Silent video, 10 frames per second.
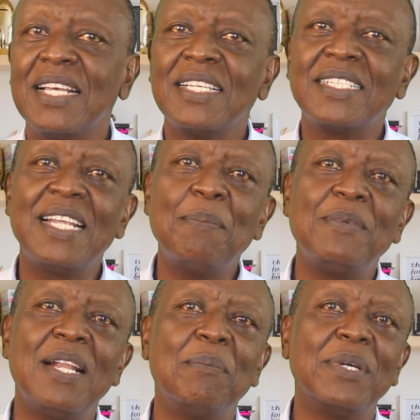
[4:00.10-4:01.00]

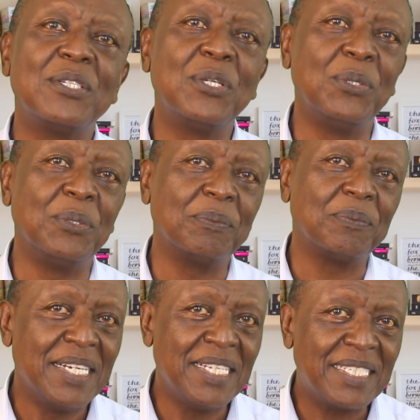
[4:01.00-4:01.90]
Step number 2,
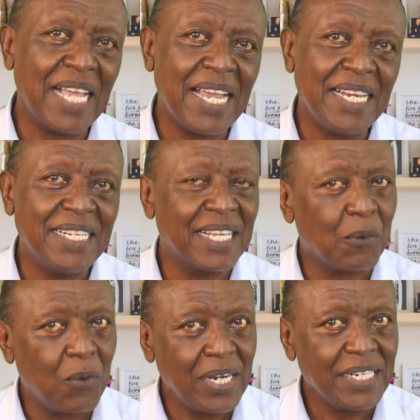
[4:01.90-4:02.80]
decide the
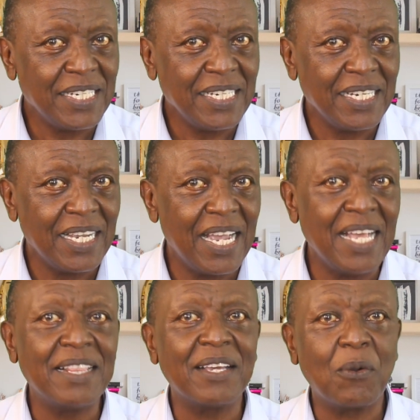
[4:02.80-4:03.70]
quality
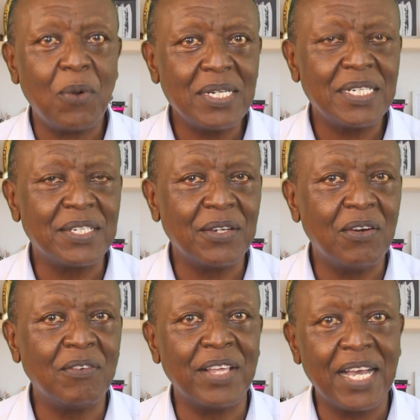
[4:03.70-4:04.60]
and the quantity
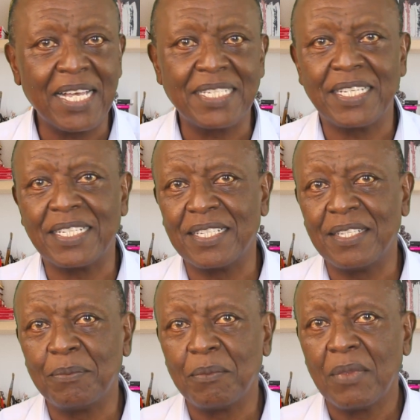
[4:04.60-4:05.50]
of the
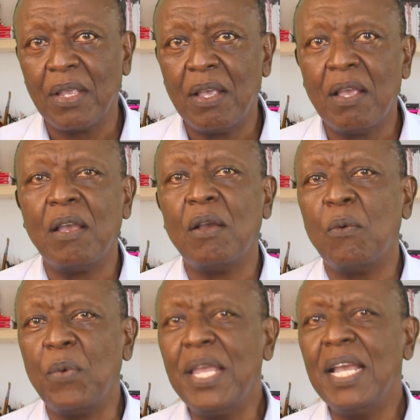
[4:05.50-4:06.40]
assets.
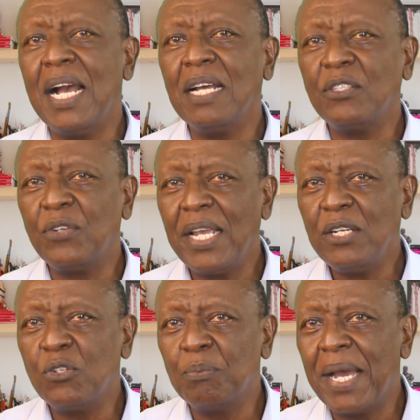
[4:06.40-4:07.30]
We are
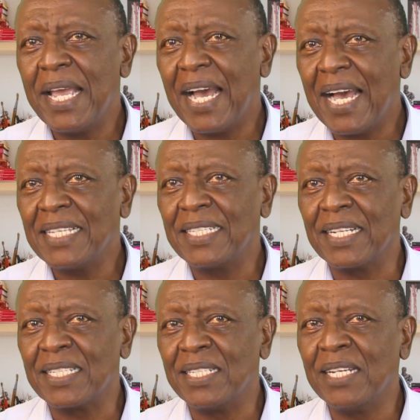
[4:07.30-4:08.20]
trying to buy
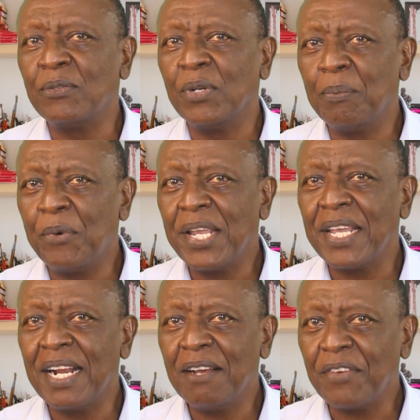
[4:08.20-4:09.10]
assets that will
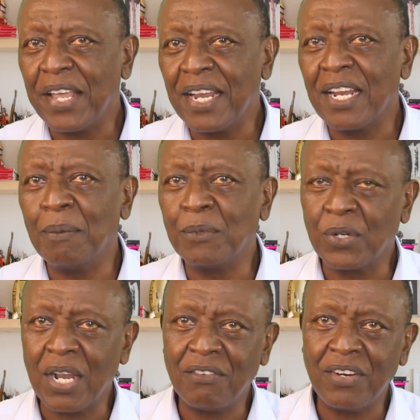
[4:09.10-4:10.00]
bring enough income
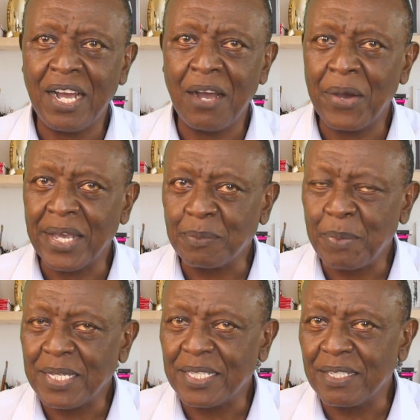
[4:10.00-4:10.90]
to cover our
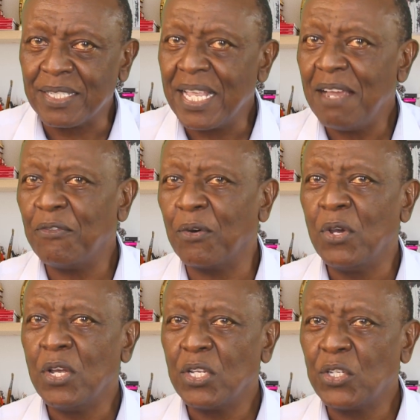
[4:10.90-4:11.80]
expenses. Therefore,
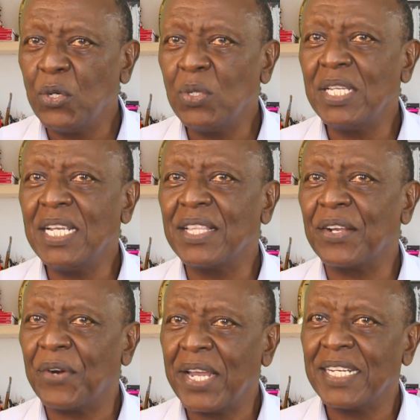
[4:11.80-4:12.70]
choosing
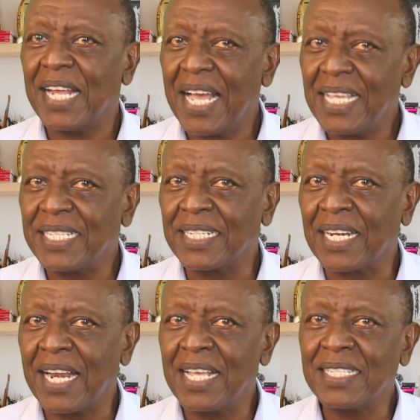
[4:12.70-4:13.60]
the right
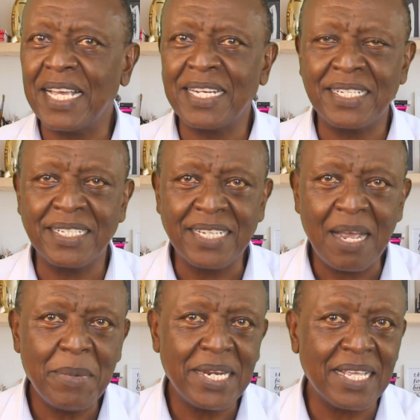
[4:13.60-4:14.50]
asset class and
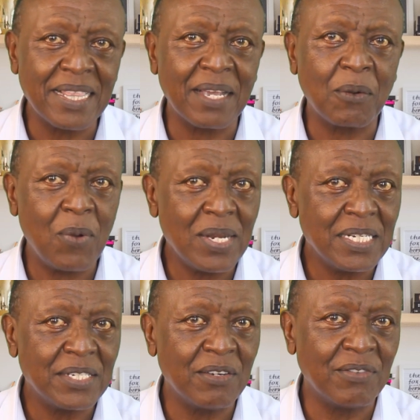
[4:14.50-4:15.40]
determining the
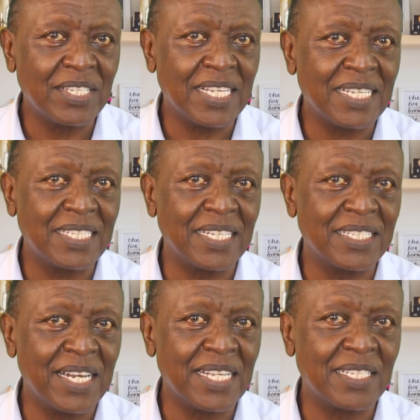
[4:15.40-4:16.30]
quantity of these
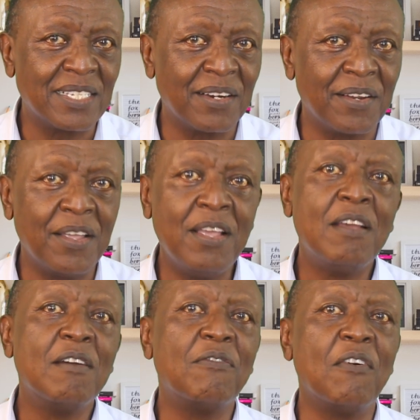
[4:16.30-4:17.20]
assets necessary
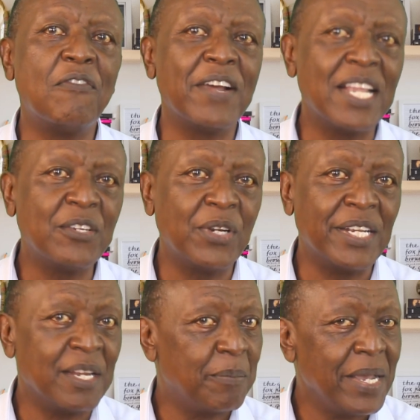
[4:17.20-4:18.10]
for financial
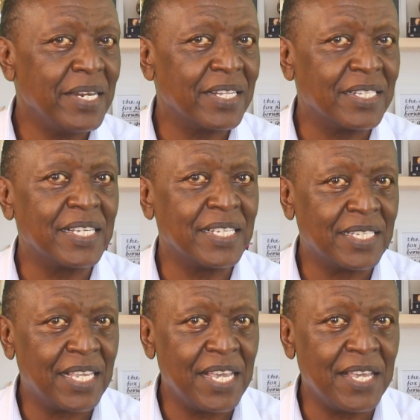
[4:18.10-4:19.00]
independence
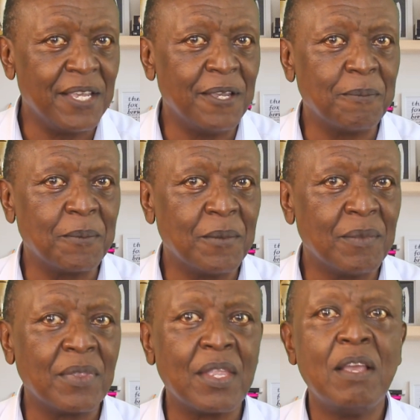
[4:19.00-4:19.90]
is key.
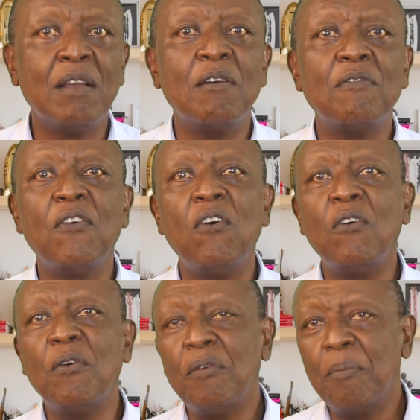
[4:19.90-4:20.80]

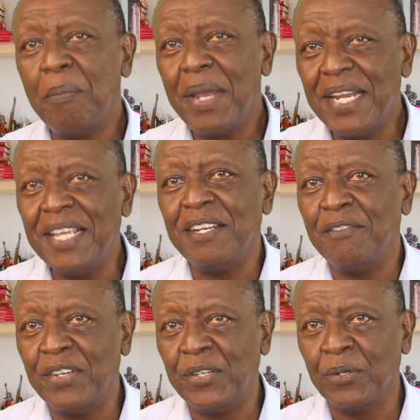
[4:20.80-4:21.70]
For many
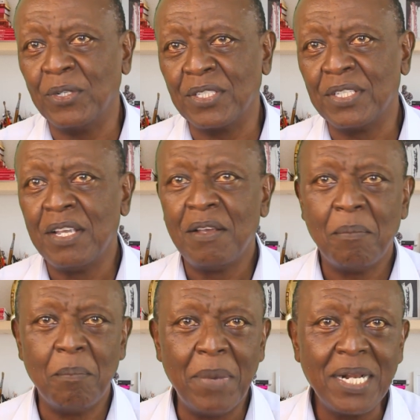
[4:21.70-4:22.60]
individuals,
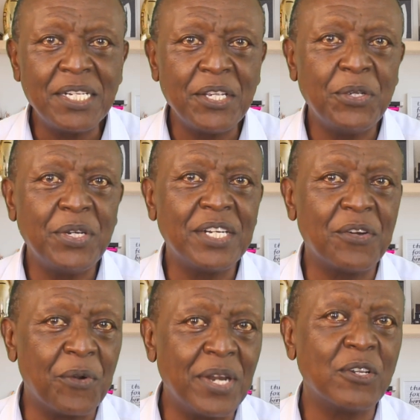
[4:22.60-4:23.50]

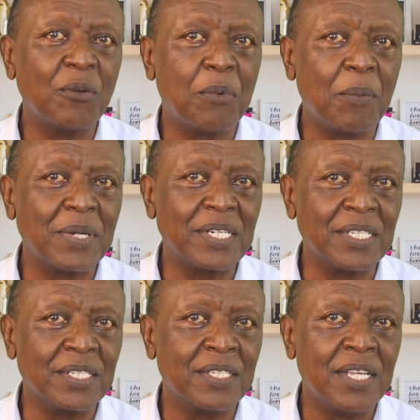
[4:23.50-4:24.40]
multi-unit rental
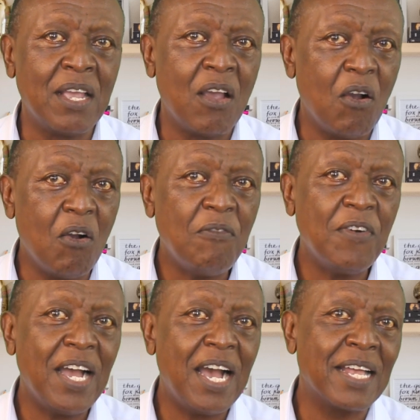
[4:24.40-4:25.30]
properties
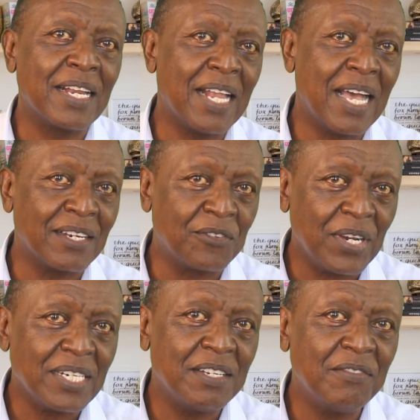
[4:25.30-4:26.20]
offer an
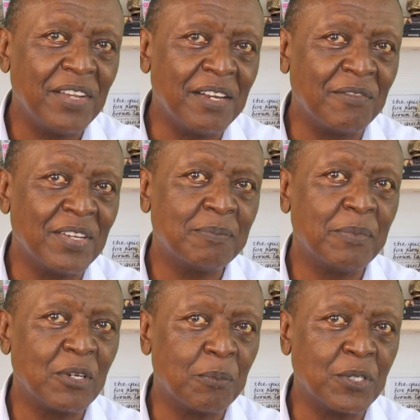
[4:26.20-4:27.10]
attractive
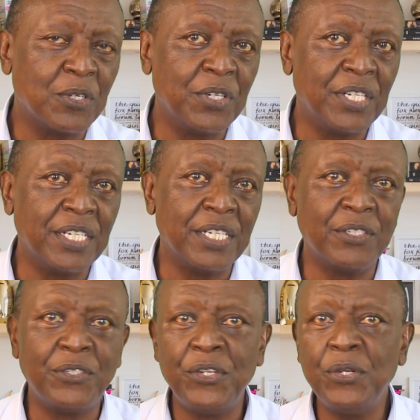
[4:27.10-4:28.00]
investment opportunity
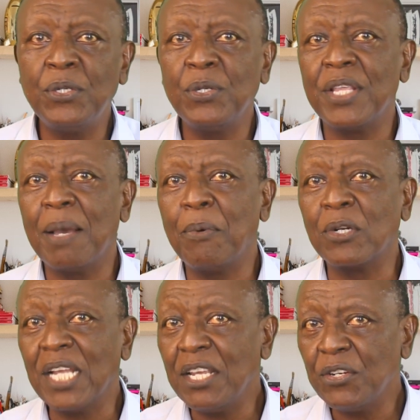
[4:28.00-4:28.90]
due to their
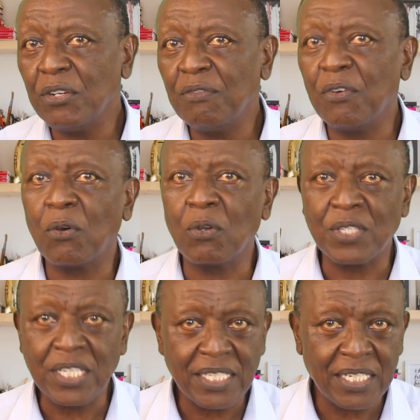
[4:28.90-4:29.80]
potential for
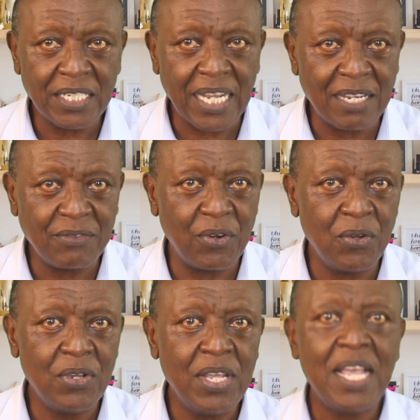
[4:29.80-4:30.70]
consistent cash
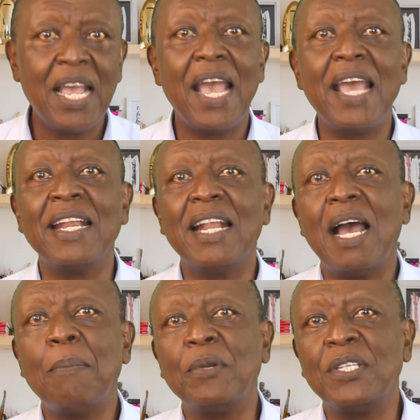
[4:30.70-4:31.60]
flow and
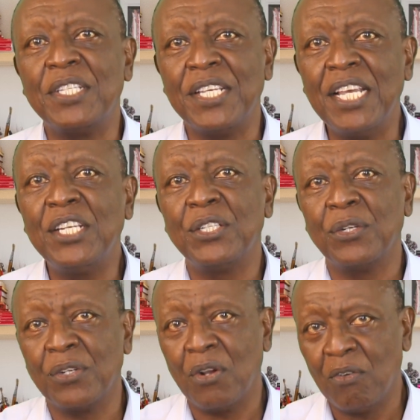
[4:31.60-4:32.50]

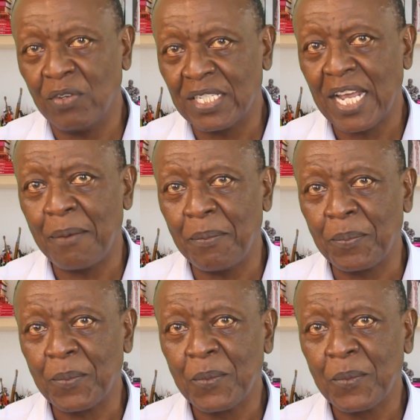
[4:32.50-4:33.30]
appreciation over time.